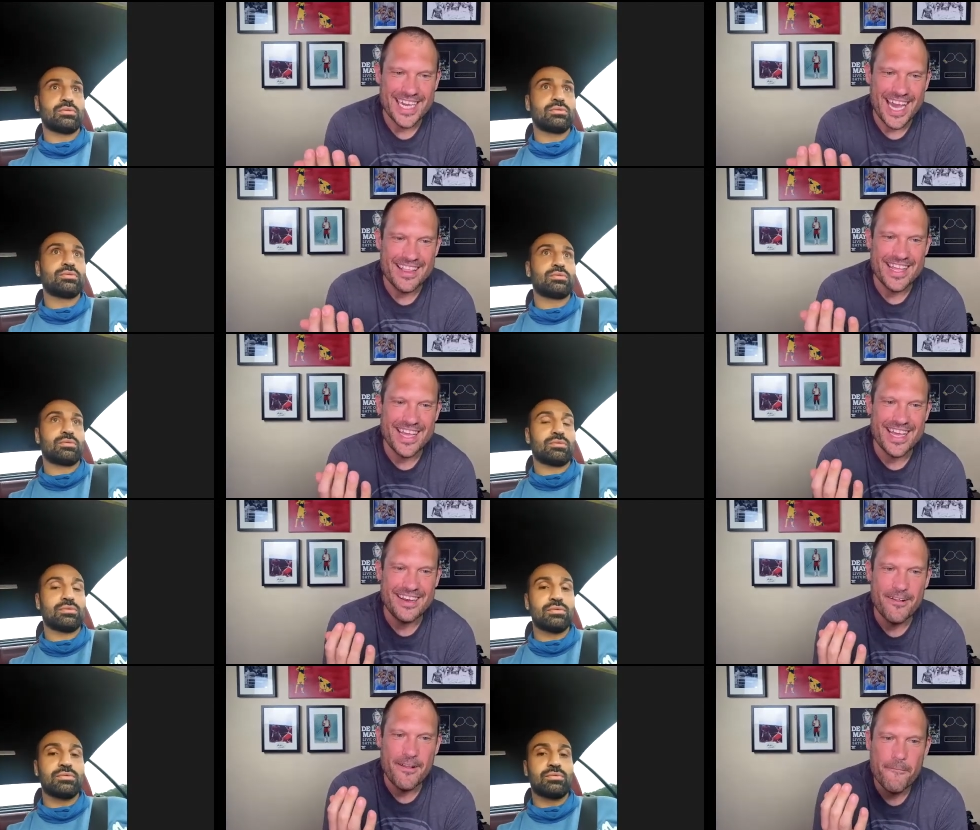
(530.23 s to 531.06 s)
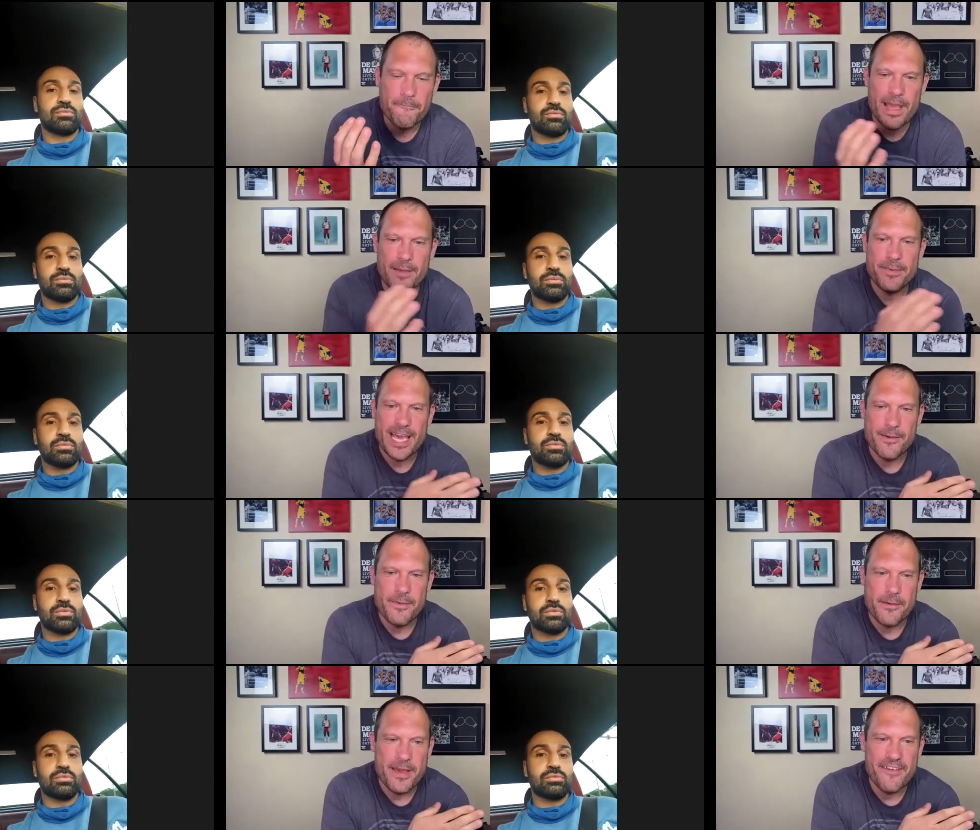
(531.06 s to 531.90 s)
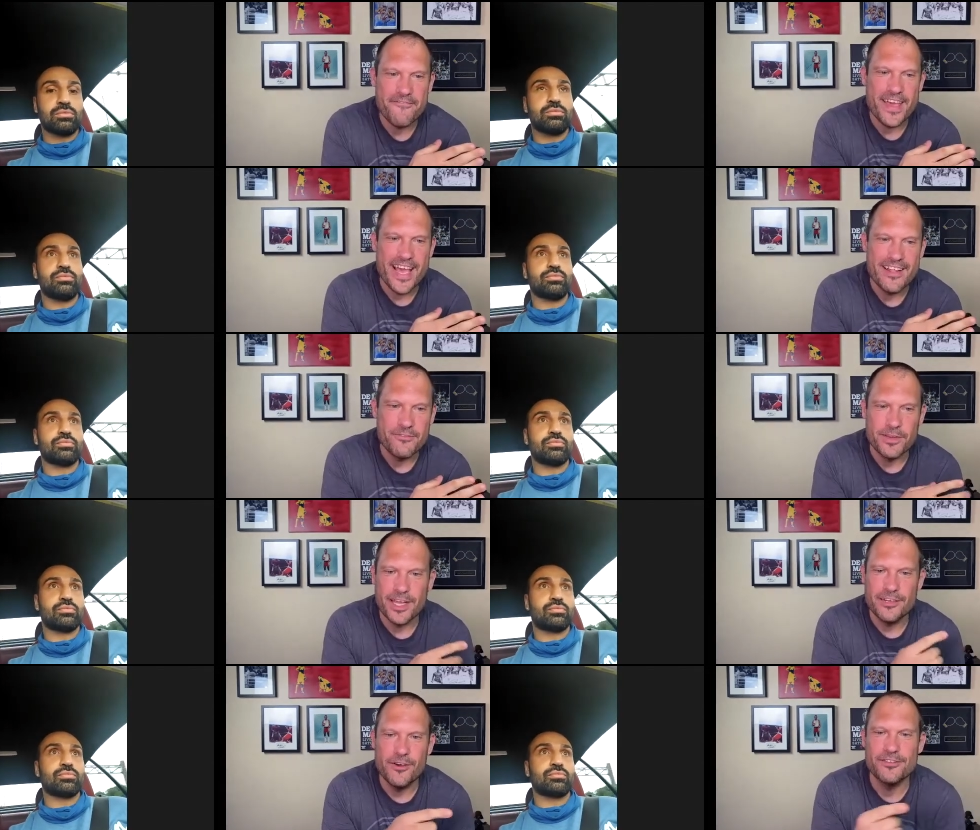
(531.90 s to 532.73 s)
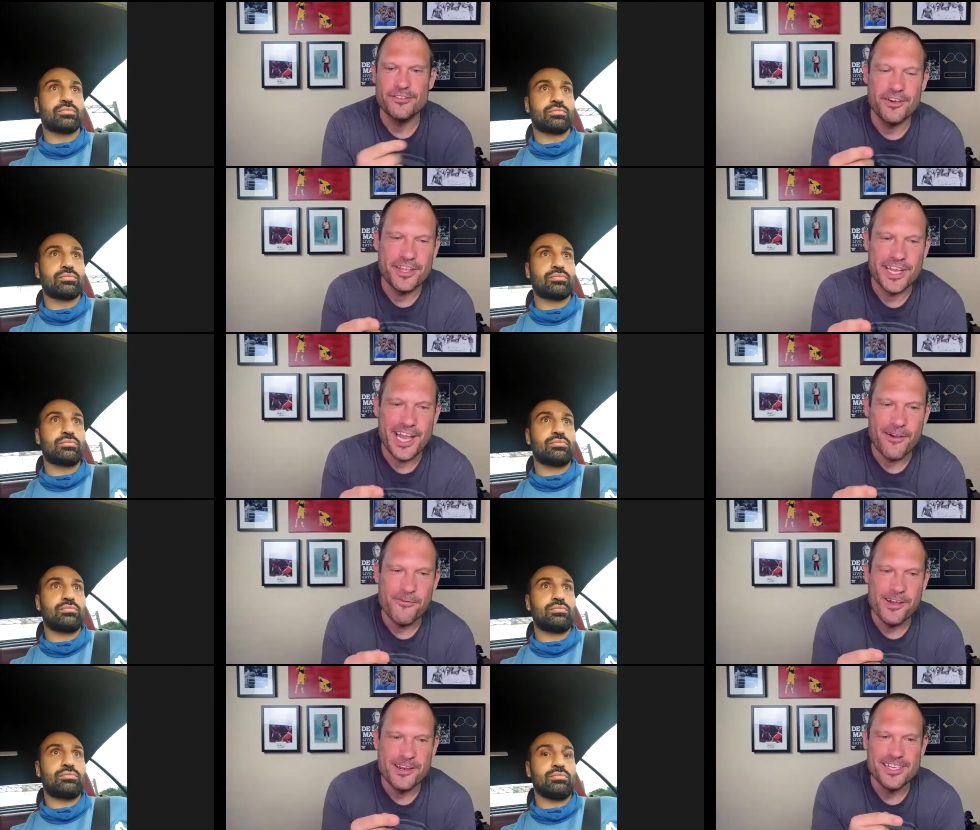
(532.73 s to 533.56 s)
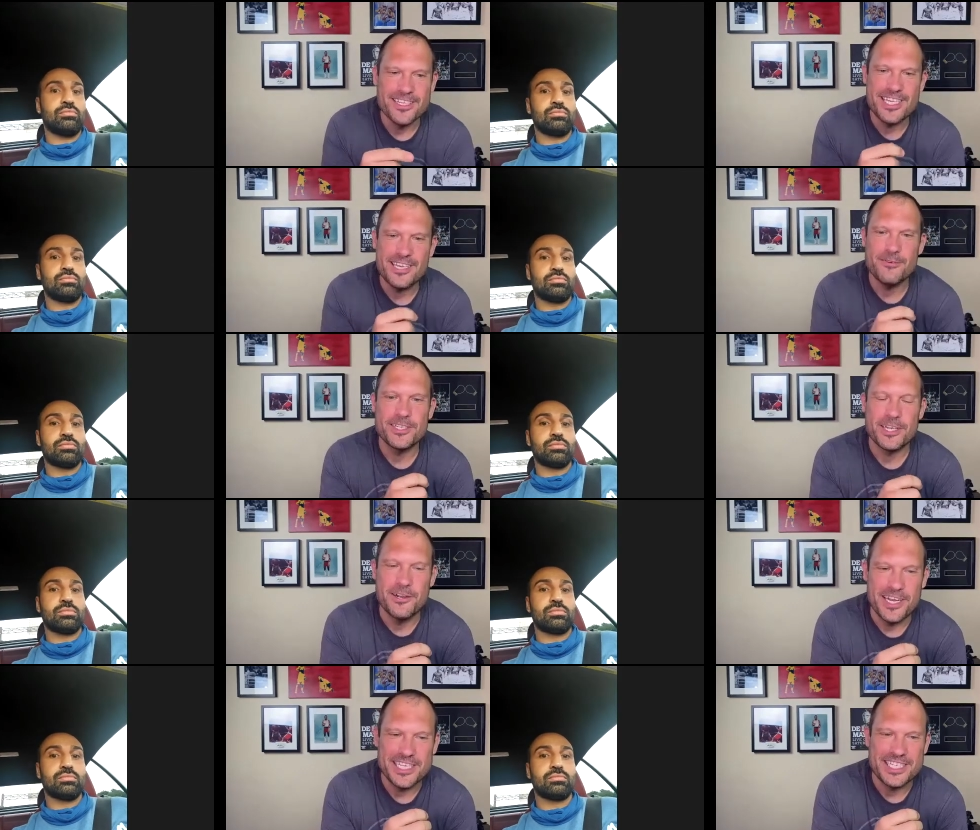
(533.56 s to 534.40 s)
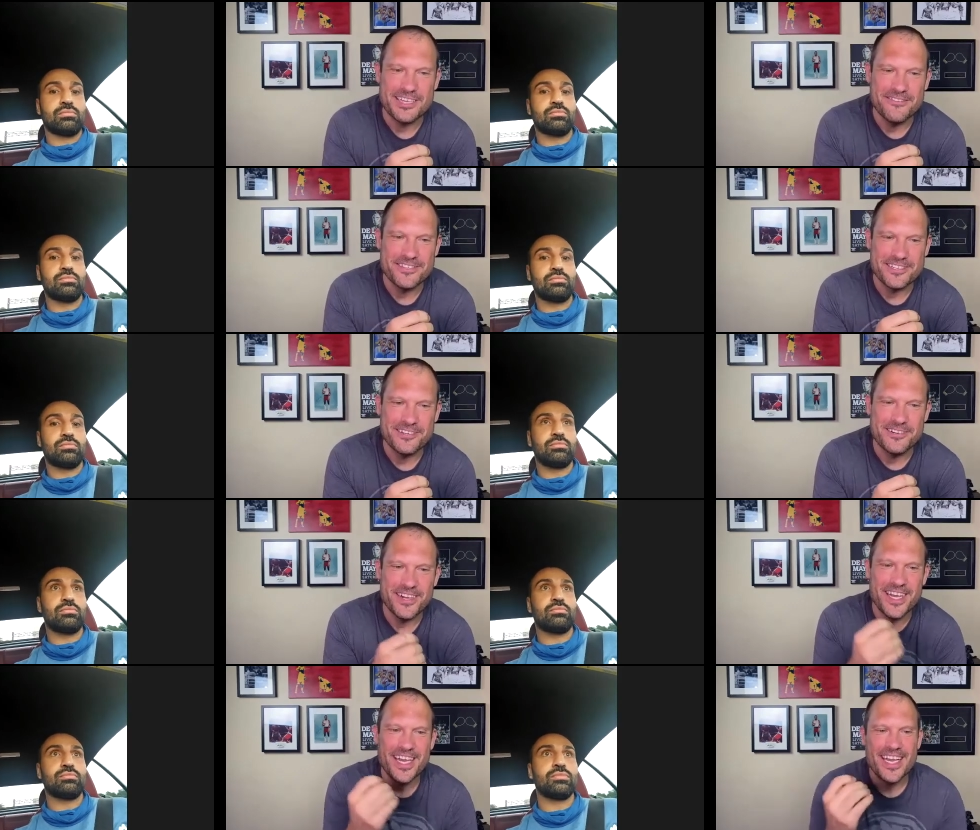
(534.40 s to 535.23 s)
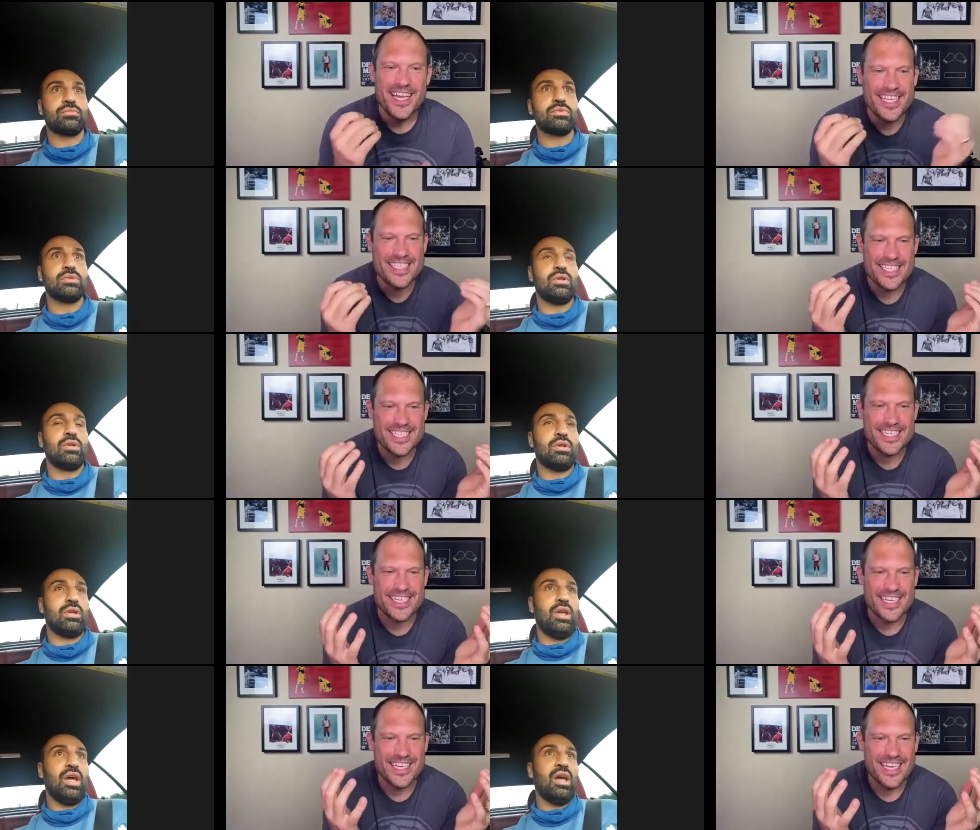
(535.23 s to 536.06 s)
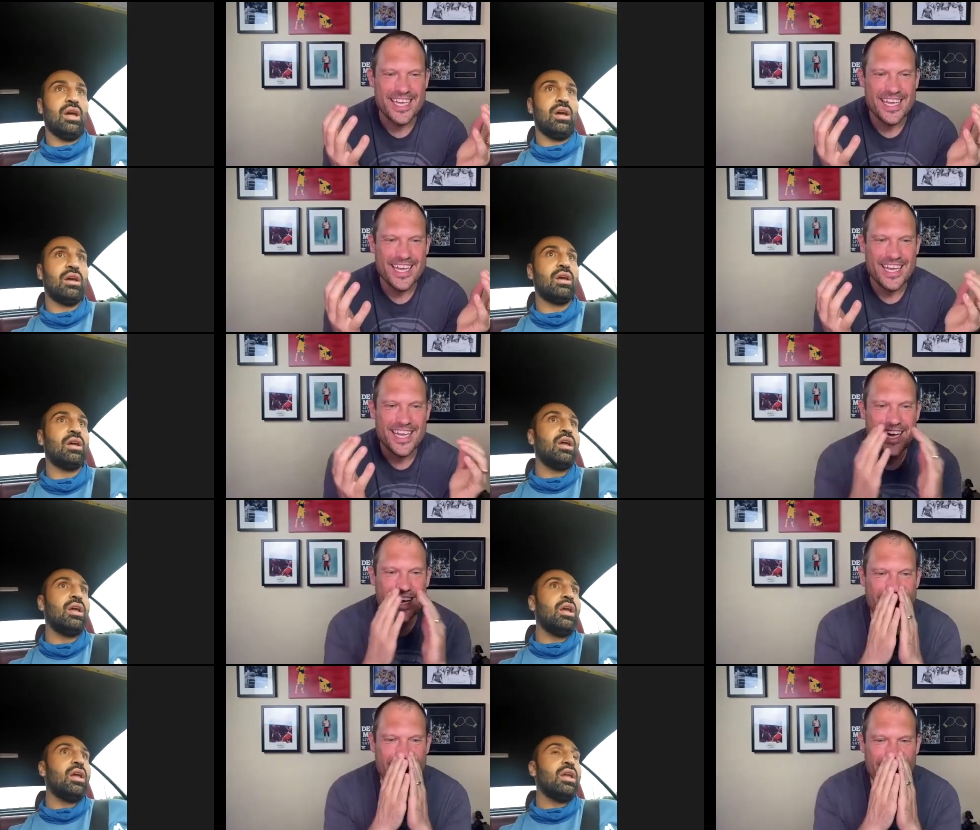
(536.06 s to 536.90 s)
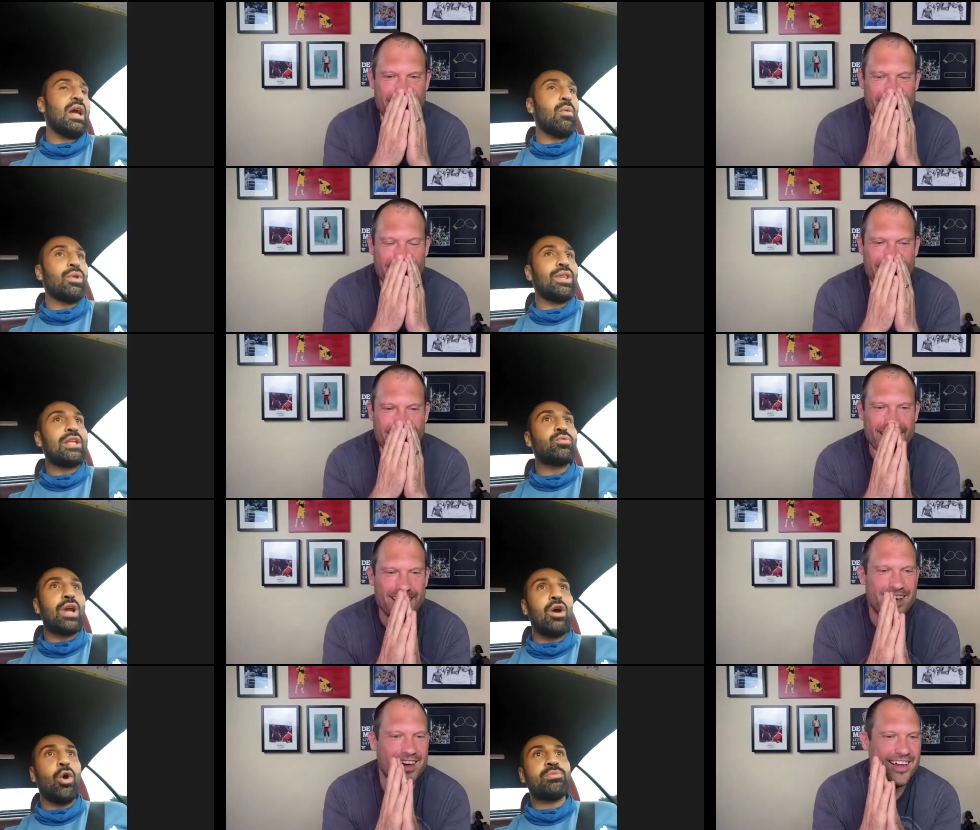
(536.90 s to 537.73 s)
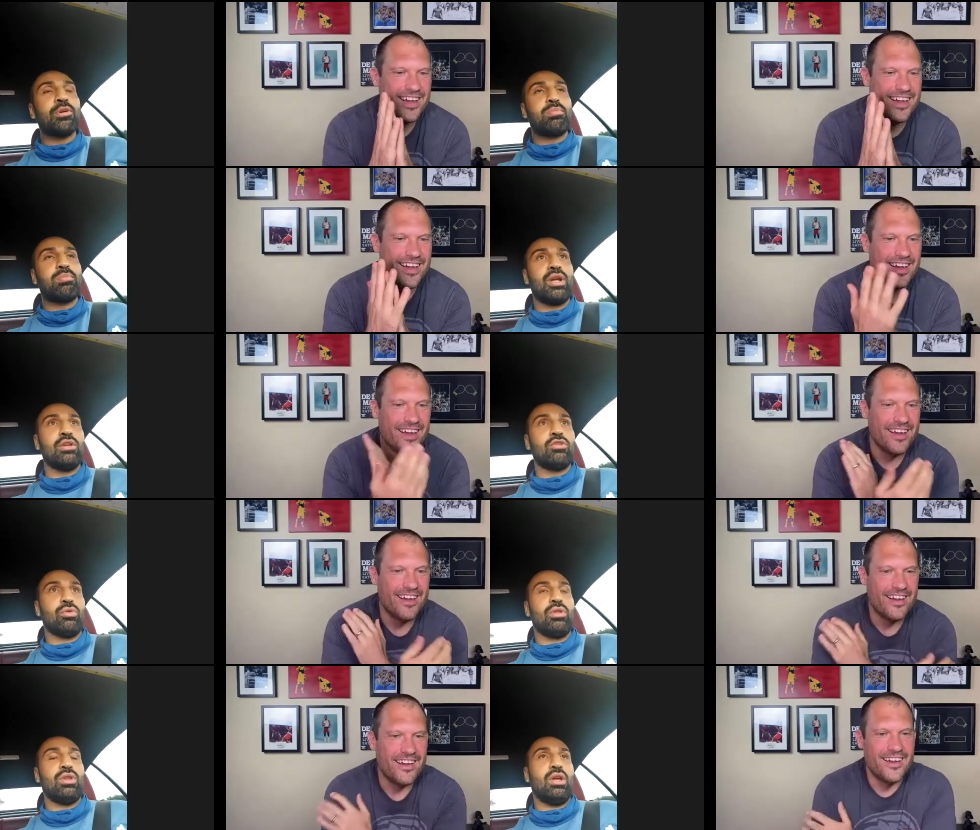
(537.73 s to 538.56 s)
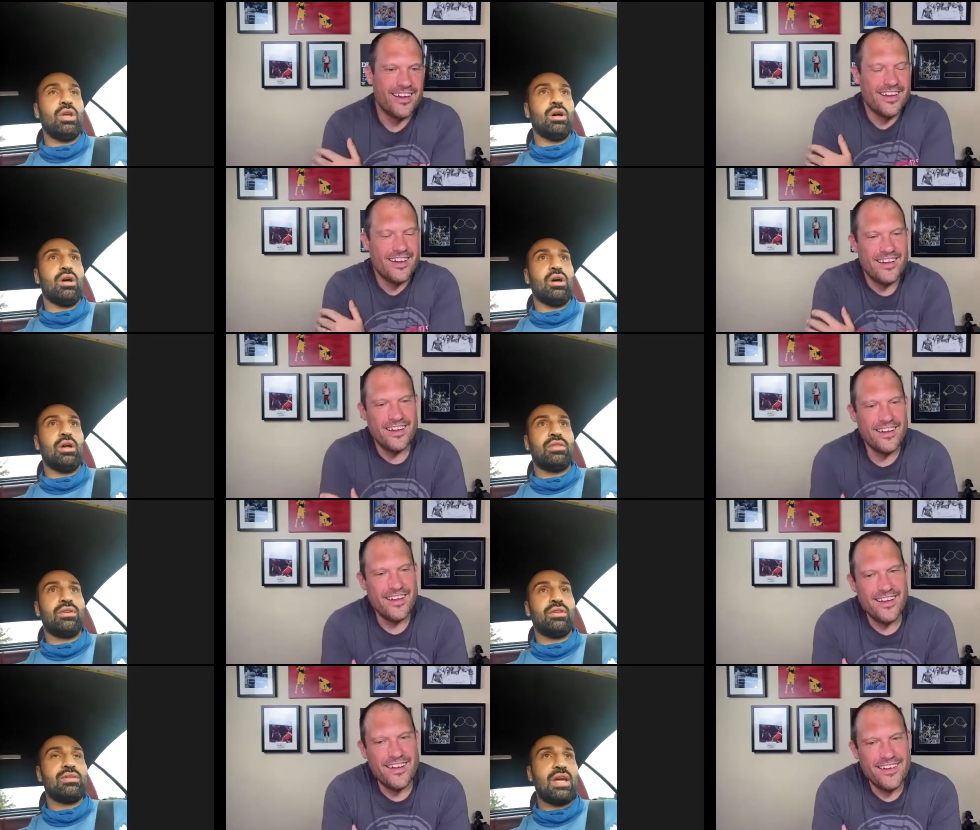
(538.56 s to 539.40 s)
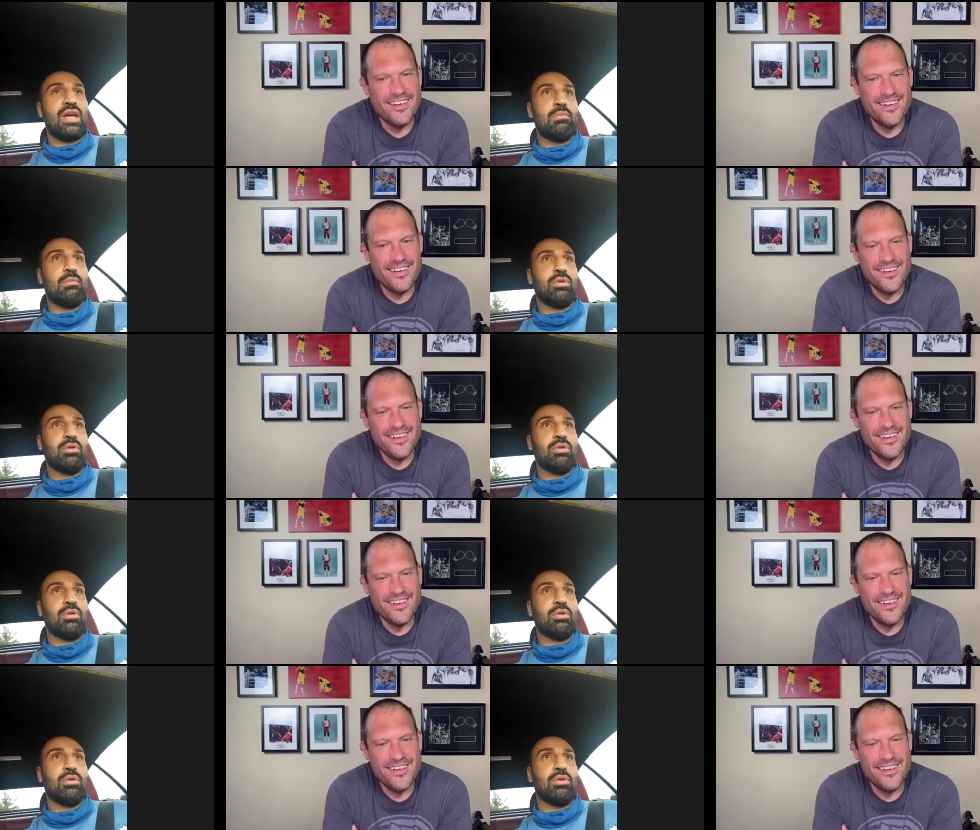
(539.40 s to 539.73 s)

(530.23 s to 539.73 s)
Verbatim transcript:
Speaker 1: And then maybe MMA fans were like, no, this other guy won because he was aggressive. So it's just a.
Speaker 2: Yeah. yeah well, that's what I hope to bring to the uh, to the table